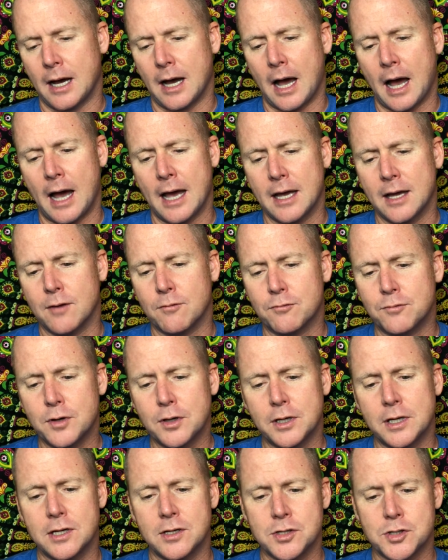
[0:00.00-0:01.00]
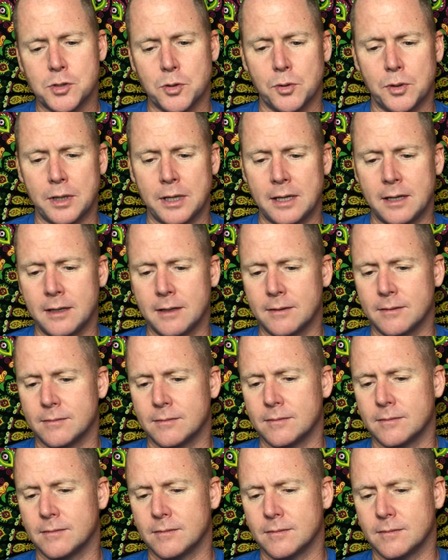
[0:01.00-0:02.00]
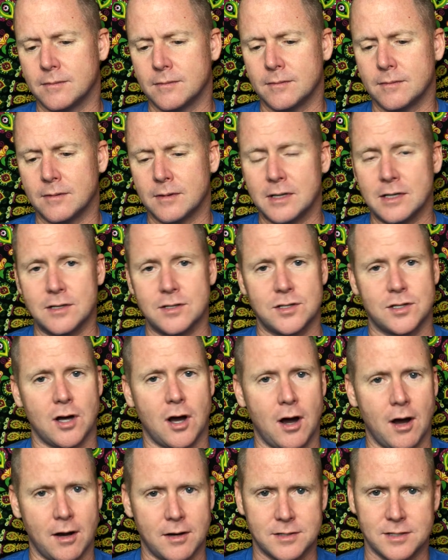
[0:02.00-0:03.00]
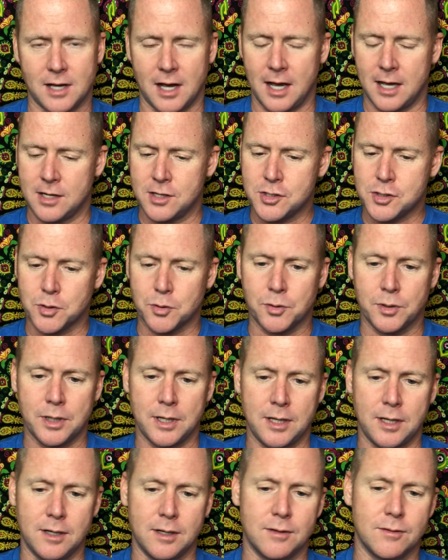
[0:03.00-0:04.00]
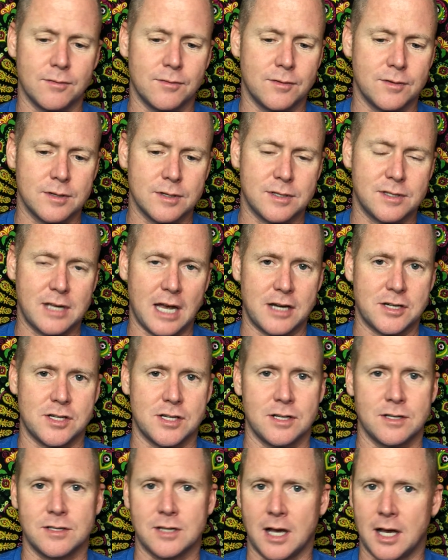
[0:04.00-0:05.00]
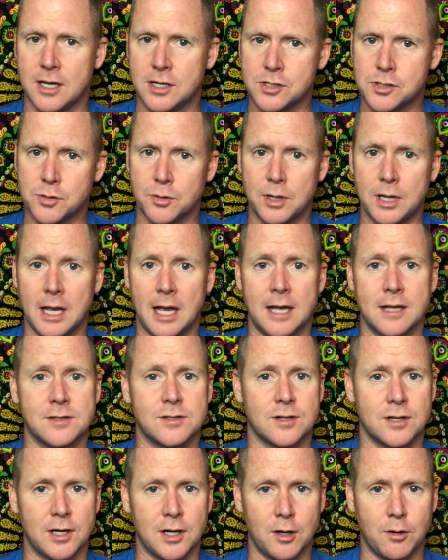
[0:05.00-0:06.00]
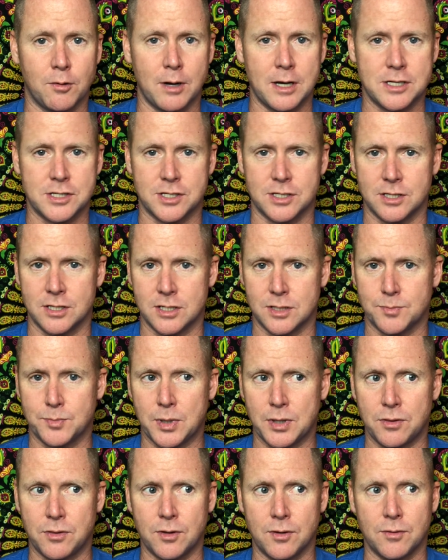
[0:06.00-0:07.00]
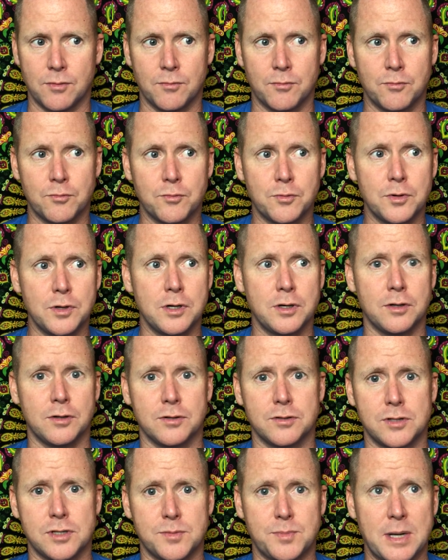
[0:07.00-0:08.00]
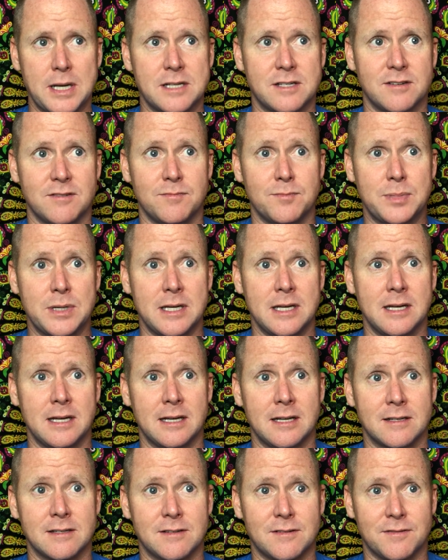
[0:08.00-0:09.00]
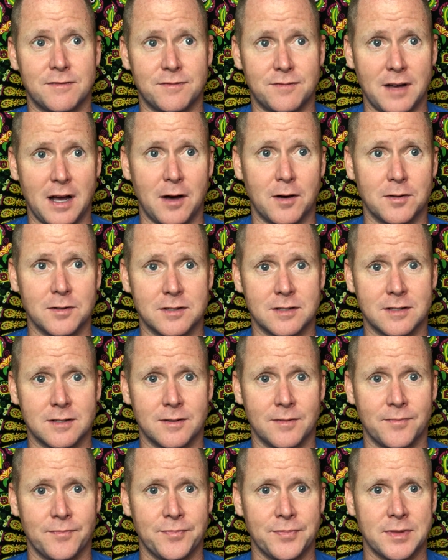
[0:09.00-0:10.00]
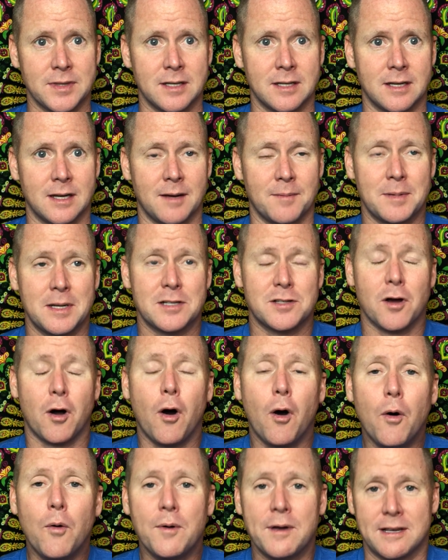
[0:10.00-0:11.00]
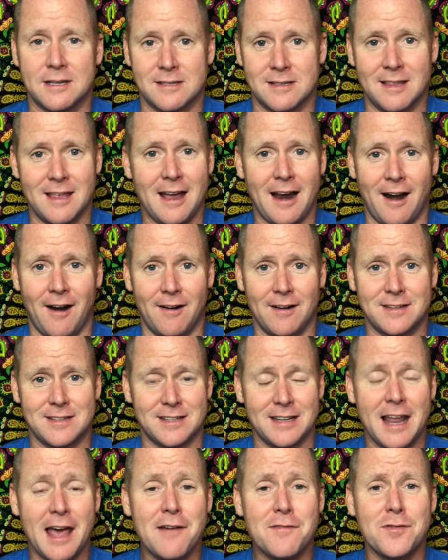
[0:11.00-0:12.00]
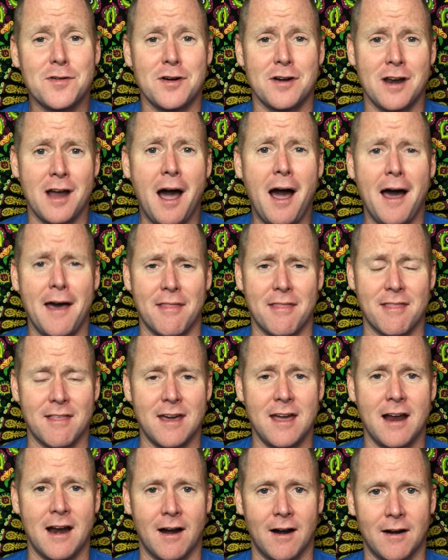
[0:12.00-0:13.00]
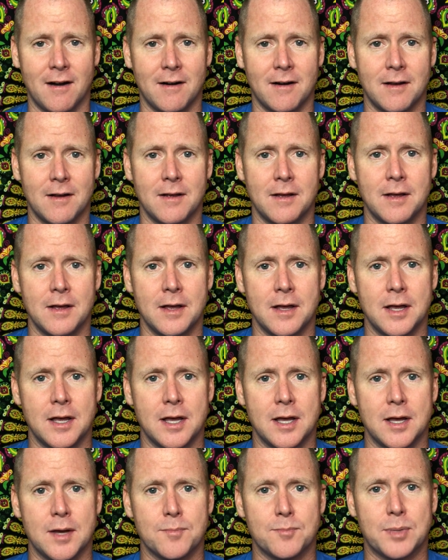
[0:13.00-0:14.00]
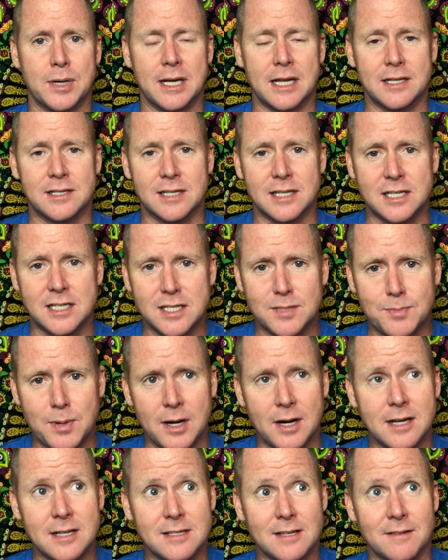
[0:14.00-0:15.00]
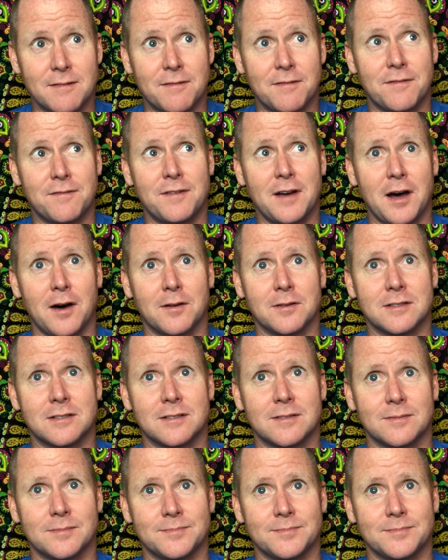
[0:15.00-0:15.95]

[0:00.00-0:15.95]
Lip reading: I really enjoy these talks, I enjoy sessions, I enjoy answering questions, but the real space of being is felt. I mean, it's always there. It's never not there, but it's experienced and felt